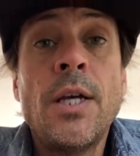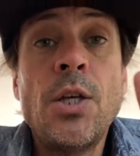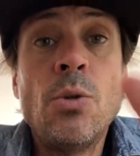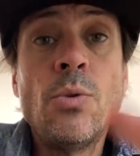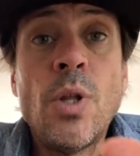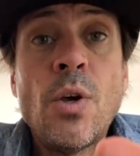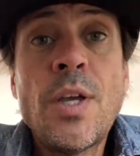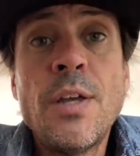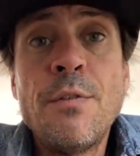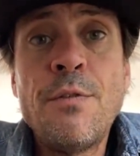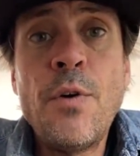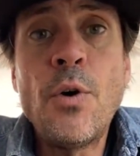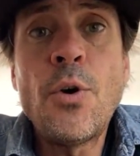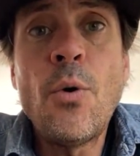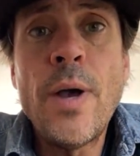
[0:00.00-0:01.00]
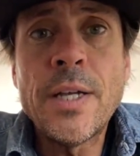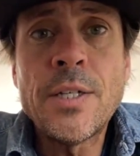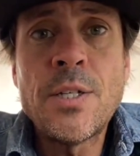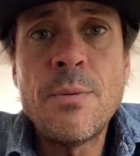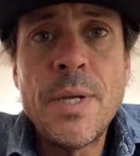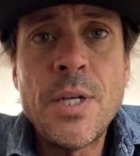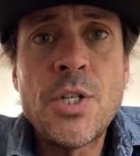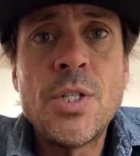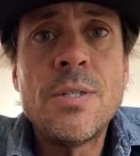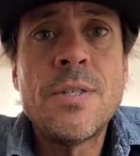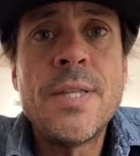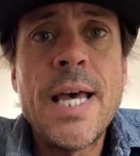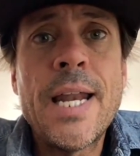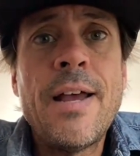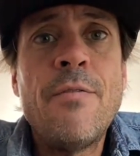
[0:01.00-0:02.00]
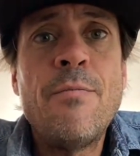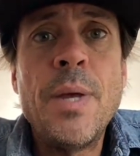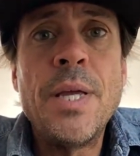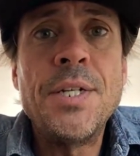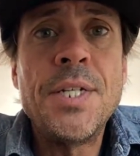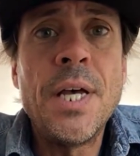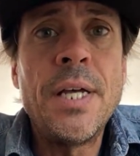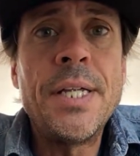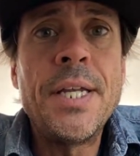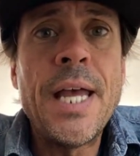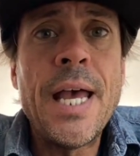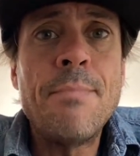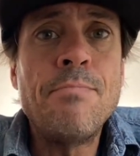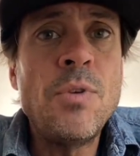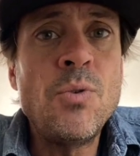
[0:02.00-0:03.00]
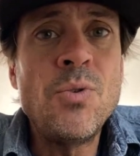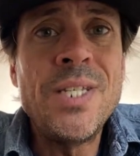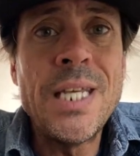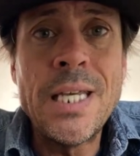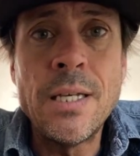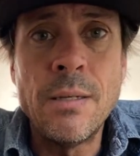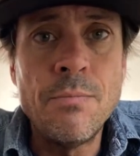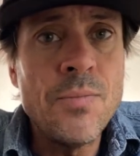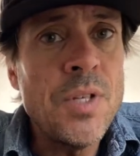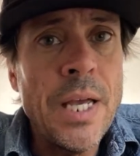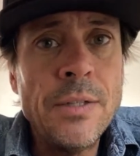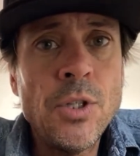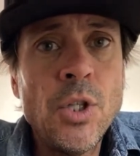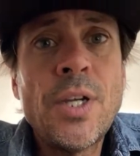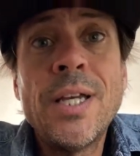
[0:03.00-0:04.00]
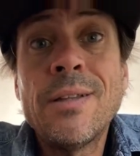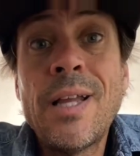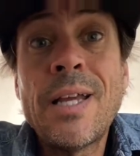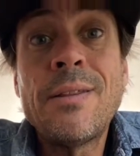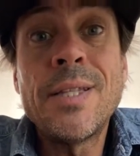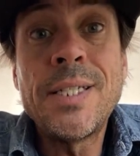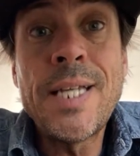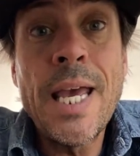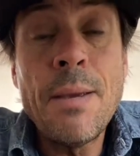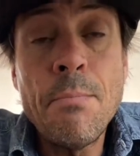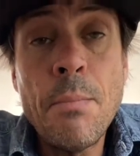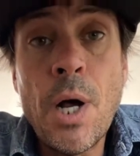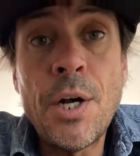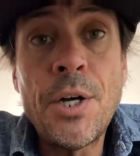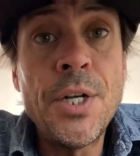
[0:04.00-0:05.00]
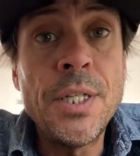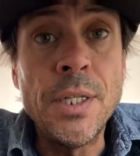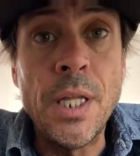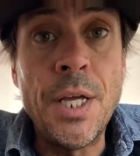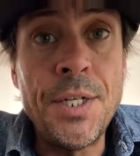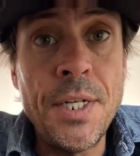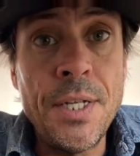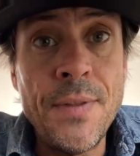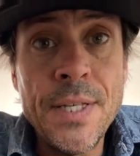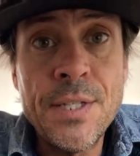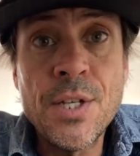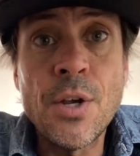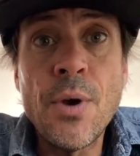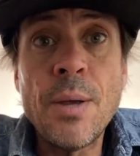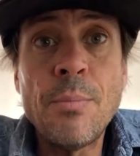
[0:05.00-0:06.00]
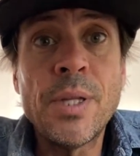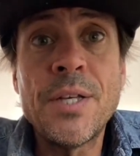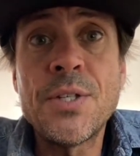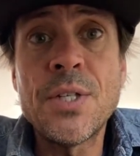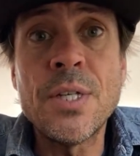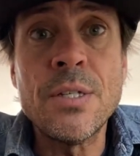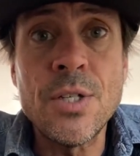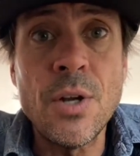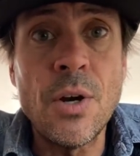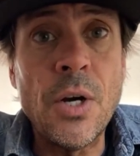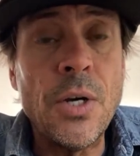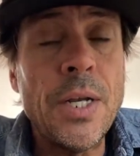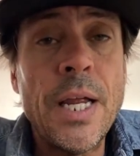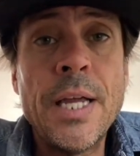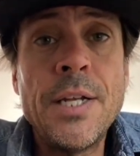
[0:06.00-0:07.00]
you look at photo exhibitions that have been done at museums, and look at like the Tate Modern in London. That's a great place to start.